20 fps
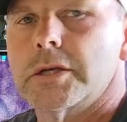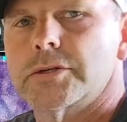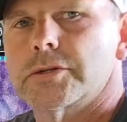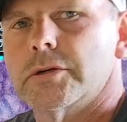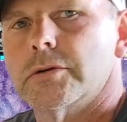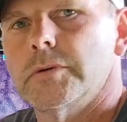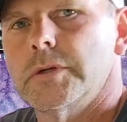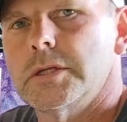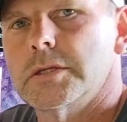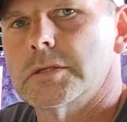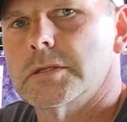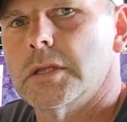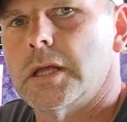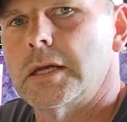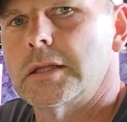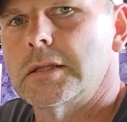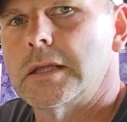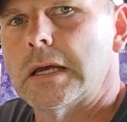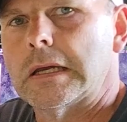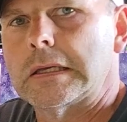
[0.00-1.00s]
sure when you
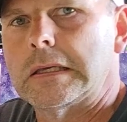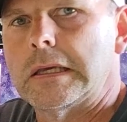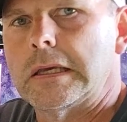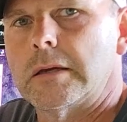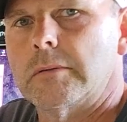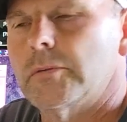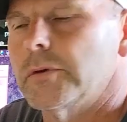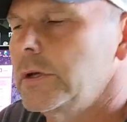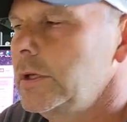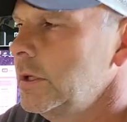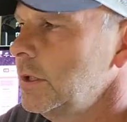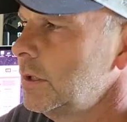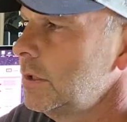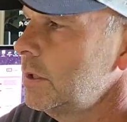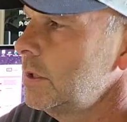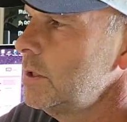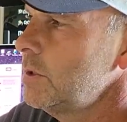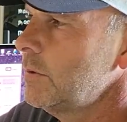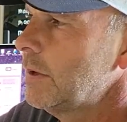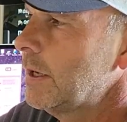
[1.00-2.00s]
slide that camera in
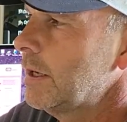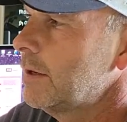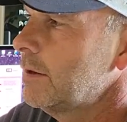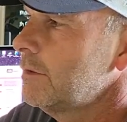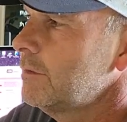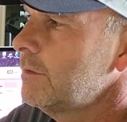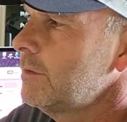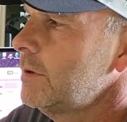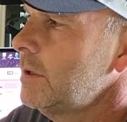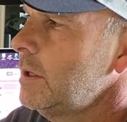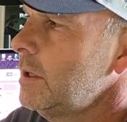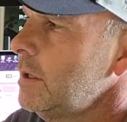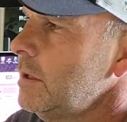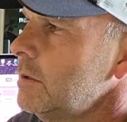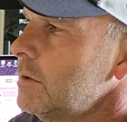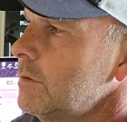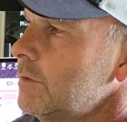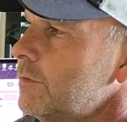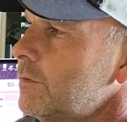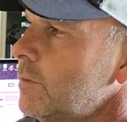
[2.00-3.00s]
that you have
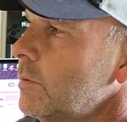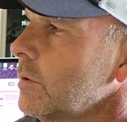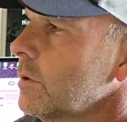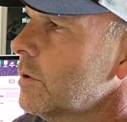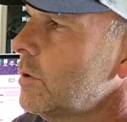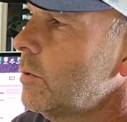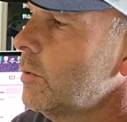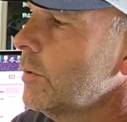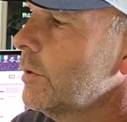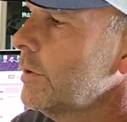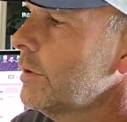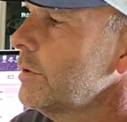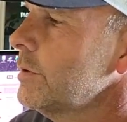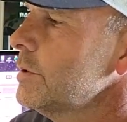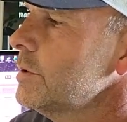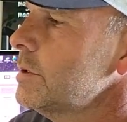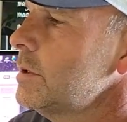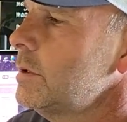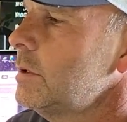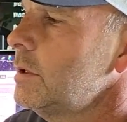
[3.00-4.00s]
the 4
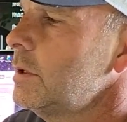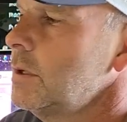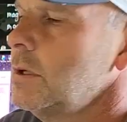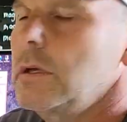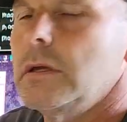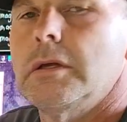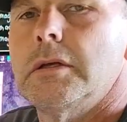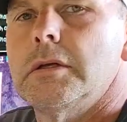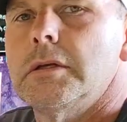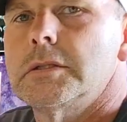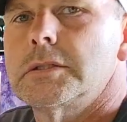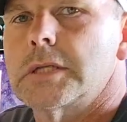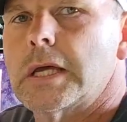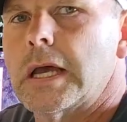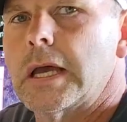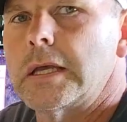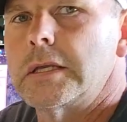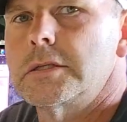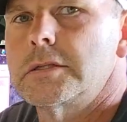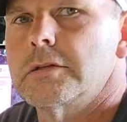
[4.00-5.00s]
corners
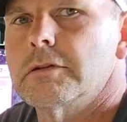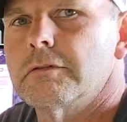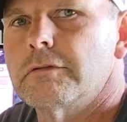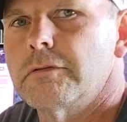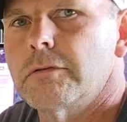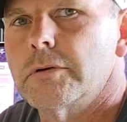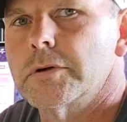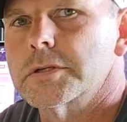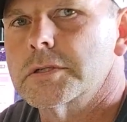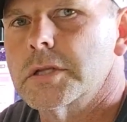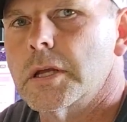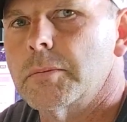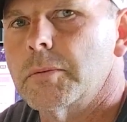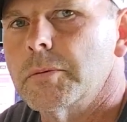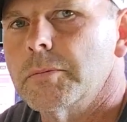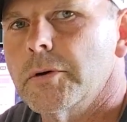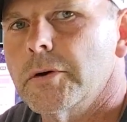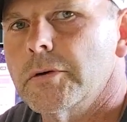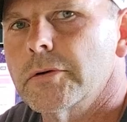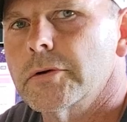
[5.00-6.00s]
tied to the 4 stepper
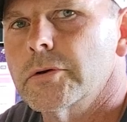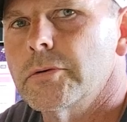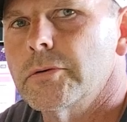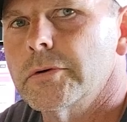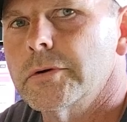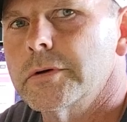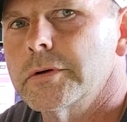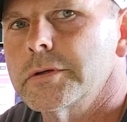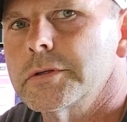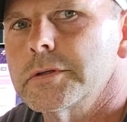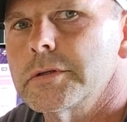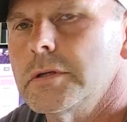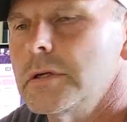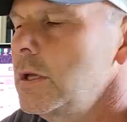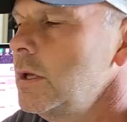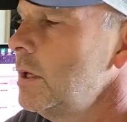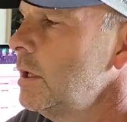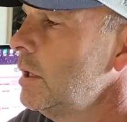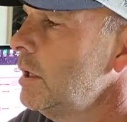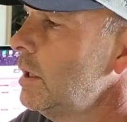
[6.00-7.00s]
motor corners.
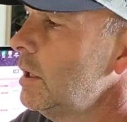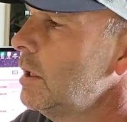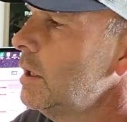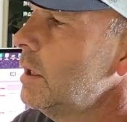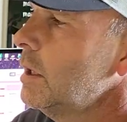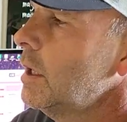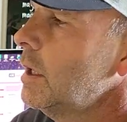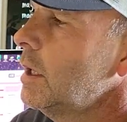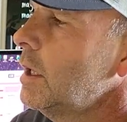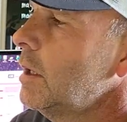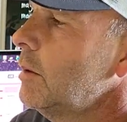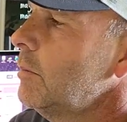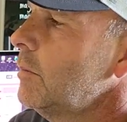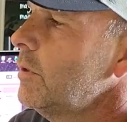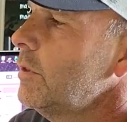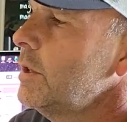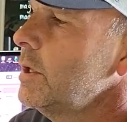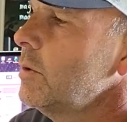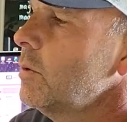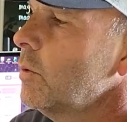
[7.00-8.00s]

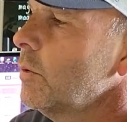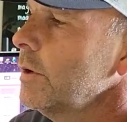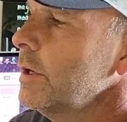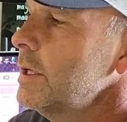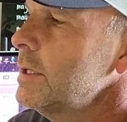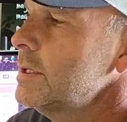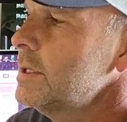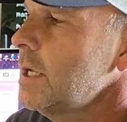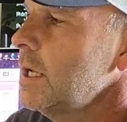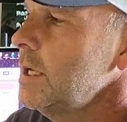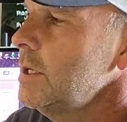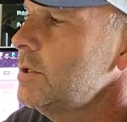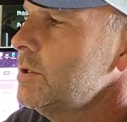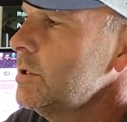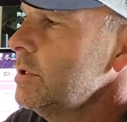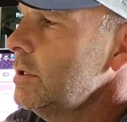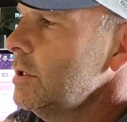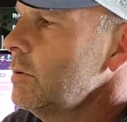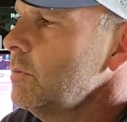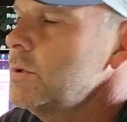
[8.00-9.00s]
The
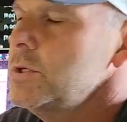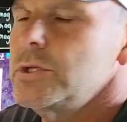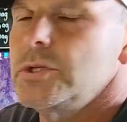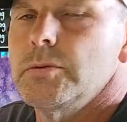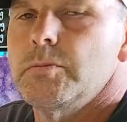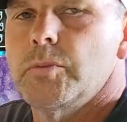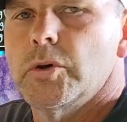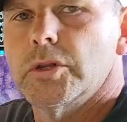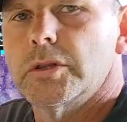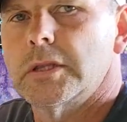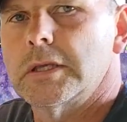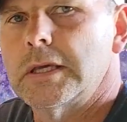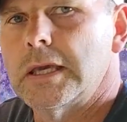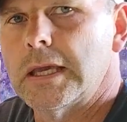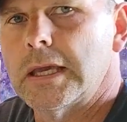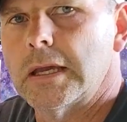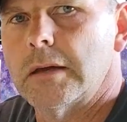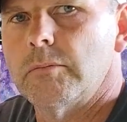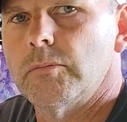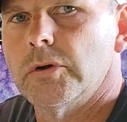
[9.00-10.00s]
orientation at which you put the
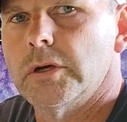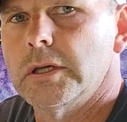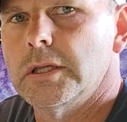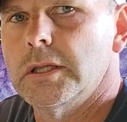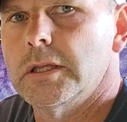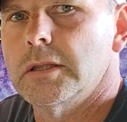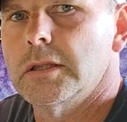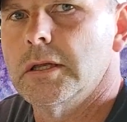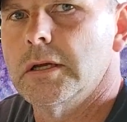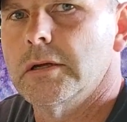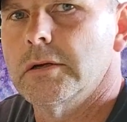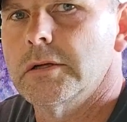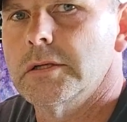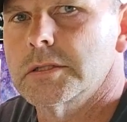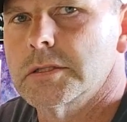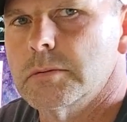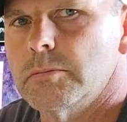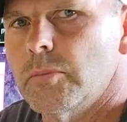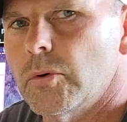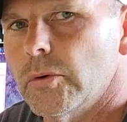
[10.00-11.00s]
camera in there
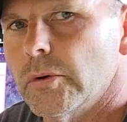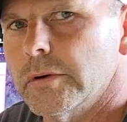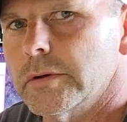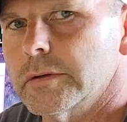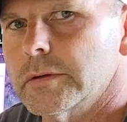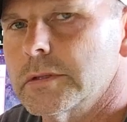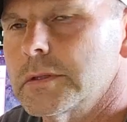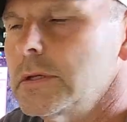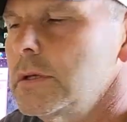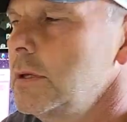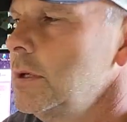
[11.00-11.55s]
is important.